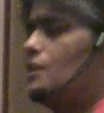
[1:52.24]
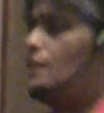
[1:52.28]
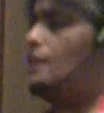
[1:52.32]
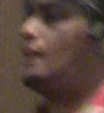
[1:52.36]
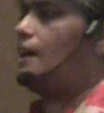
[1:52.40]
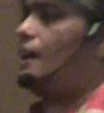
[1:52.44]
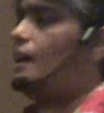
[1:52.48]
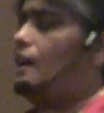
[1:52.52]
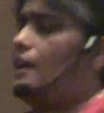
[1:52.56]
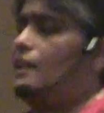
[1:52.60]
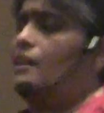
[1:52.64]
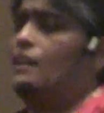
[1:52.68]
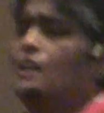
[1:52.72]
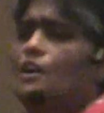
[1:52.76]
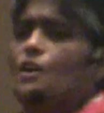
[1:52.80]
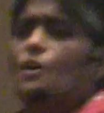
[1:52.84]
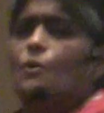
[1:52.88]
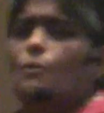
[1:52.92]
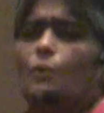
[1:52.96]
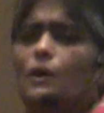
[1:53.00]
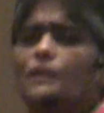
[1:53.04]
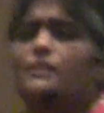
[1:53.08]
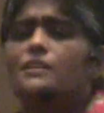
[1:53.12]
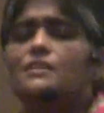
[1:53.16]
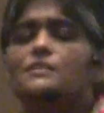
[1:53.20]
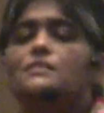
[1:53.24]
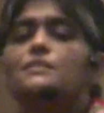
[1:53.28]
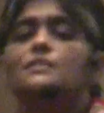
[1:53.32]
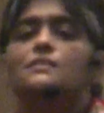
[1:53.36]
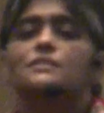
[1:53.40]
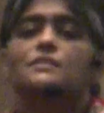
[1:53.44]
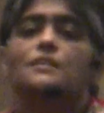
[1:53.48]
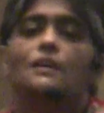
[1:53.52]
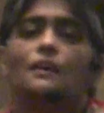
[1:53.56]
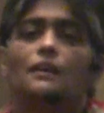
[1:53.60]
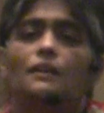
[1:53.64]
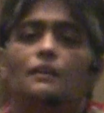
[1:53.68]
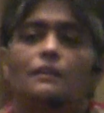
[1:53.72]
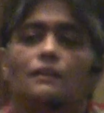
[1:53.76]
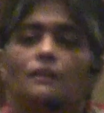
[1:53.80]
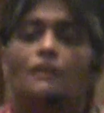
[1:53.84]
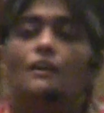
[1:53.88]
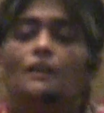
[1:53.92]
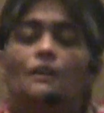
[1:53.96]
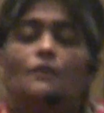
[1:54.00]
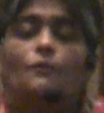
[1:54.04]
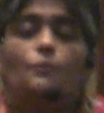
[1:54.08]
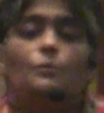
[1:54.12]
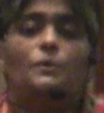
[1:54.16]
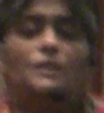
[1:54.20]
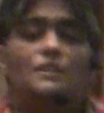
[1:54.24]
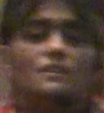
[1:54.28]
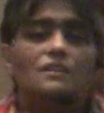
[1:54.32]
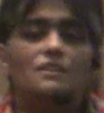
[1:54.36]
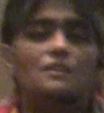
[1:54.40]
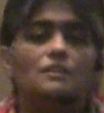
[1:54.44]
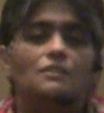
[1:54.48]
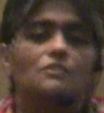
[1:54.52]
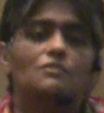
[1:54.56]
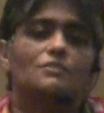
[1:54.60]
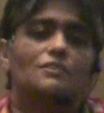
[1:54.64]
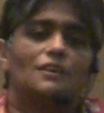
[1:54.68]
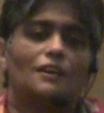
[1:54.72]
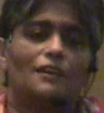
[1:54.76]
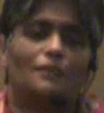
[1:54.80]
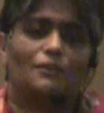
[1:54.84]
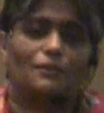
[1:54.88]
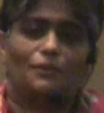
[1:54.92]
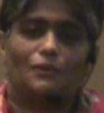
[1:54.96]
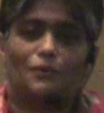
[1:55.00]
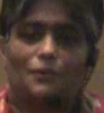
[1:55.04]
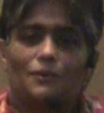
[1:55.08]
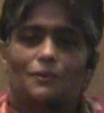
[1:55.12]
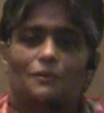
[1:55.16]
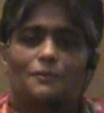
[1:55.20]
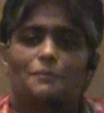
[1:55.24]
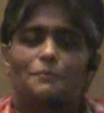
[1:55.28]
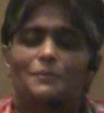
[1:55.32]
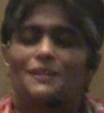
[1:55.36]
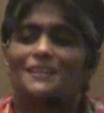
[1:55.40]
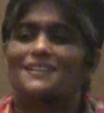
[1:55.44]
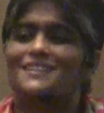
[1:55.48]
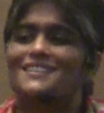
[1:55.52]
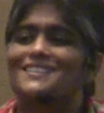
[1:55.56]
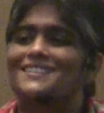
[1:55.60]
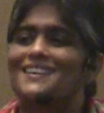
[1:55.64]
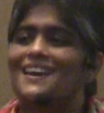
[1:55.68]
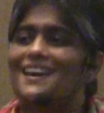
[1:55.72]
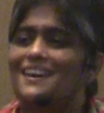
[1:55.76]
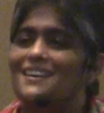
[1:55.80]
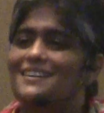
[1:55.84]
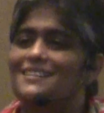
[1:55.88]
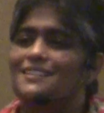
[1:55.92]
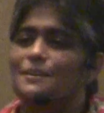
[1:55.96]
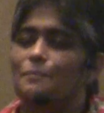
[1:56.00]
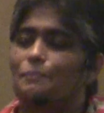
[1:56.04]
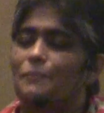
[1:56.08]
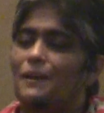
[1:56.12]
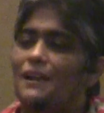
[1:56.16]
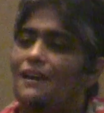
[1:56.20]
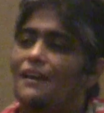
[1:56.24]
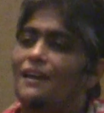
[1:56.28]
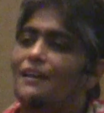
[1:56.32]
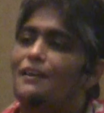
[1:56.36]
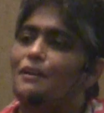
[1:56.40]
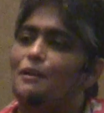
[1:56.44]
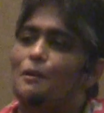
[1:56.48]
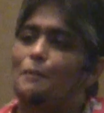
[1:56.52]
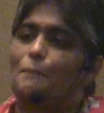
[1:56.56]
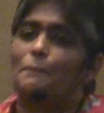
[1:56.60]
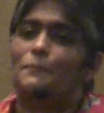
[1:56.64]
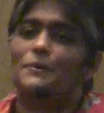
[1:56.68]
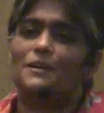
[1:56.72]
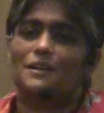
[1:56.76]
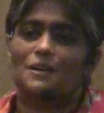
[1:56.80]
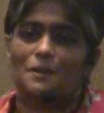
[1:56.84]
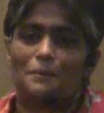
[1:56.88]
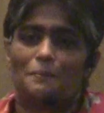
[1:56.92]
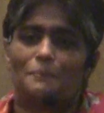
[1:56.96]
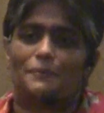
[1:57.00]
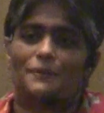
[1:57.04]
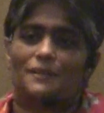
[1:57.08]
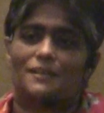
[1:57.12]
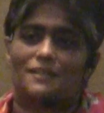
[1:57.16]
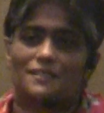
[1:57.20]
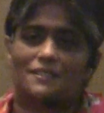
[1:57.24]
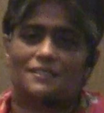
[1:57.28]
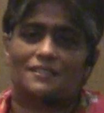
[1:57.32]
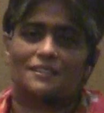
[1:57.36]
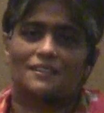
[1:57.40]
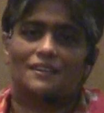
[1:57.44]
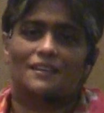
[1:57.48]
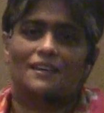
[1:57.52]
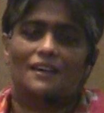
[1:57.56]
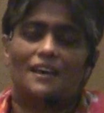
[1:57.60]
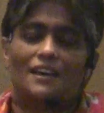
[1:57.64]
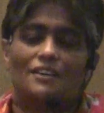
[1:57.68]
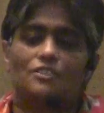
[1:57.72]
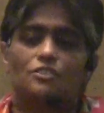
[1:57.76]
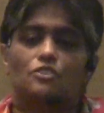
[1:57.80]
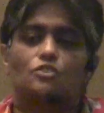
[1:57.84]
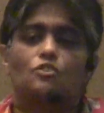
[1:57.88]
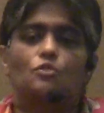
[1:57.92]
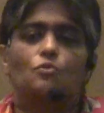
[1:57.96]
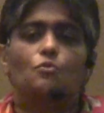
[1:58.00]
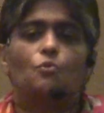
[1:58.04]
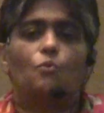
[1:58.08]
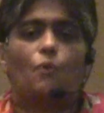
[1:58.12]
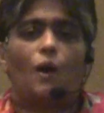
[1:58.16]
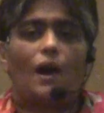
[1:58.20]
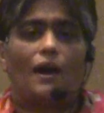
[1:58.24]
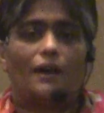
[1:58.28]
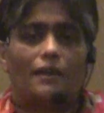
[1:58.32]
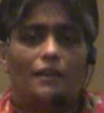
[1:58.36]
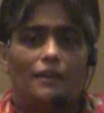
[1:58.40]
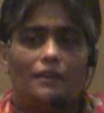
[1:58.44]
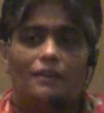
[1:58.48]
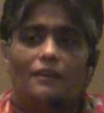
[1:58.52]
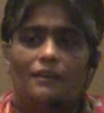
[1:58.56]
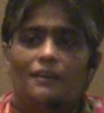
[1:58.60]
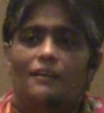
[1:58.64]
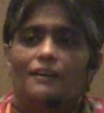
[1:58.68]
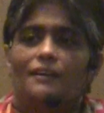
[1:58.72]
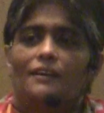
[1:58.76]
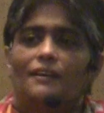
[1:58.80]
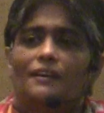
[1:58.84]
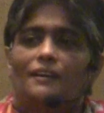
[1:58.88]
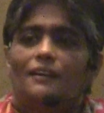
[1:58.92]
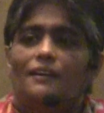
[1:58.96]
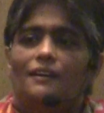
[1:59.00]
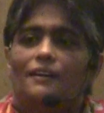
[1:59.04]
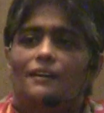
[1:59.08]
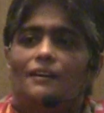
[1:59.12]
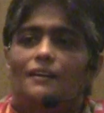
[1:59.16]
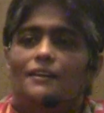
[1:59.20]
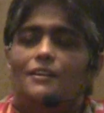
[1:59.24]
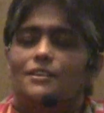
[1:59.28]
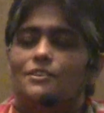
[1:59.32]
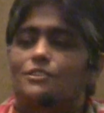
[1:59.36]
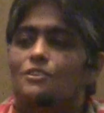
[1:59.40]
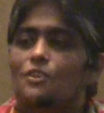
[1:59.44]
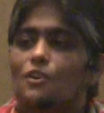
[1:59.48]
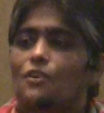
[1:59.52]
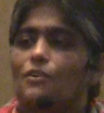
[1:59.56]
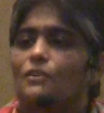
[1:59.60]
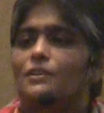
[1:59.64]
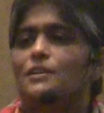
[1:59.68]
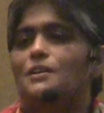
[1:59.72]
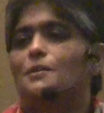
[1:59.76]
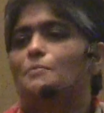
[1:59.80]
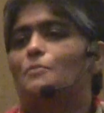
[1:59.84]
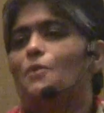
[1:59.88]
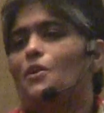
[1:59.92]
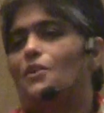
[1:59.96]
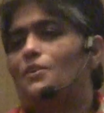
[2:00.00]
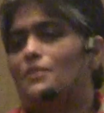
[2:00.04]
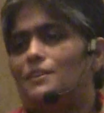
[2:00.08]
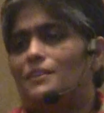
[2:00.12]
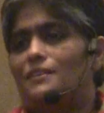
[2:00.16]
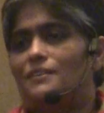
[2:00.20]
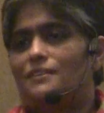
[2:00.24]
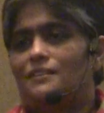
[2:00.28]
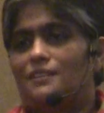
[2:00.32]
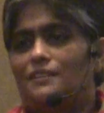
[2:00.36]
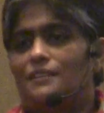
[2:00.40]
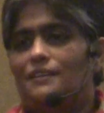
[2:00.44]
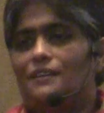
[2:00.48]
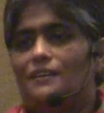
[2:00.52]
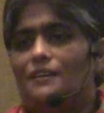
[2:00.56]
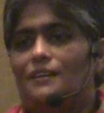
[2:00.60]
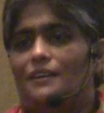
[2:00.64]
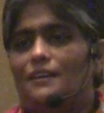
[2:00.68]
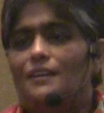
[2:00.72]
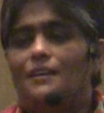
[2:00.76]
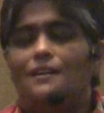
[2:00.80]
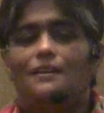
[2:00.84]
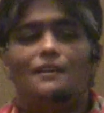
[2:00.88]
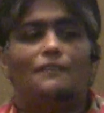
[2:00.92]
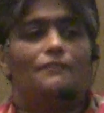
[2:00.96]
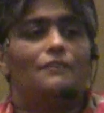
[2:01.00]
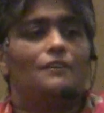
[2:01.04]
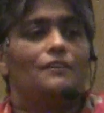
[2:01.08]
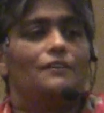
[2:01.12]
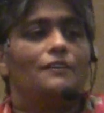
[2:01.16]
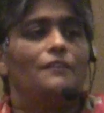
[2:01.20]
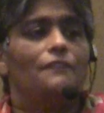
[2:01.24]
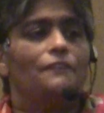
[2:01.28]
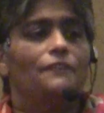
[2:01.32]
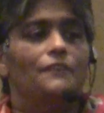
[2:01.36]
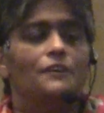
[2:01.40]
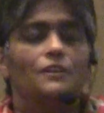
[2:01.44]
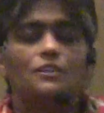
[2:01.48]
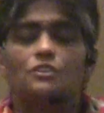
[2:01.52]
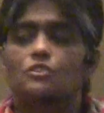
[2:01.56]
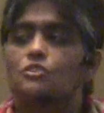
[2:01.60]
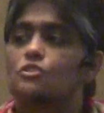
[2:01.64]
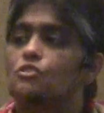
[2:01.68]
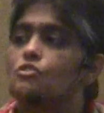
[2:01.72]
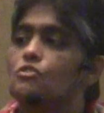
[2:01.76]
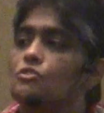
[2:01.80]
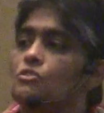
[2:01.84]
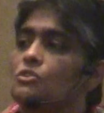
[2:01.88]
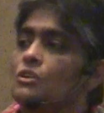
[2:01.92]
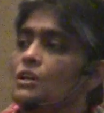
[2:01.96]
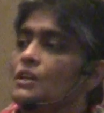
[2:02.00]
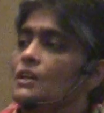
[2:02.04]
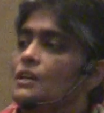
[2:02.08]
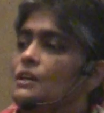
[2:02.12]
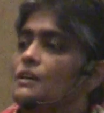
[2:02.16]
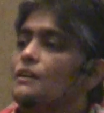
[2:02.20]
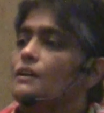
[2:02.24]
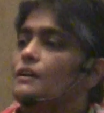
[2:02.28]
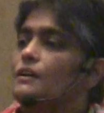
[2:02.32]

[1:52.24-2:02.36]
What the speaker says: a land, what is He saying? We need to take note, because there is a plan and a purpose as to why He's talking about it. He never refers to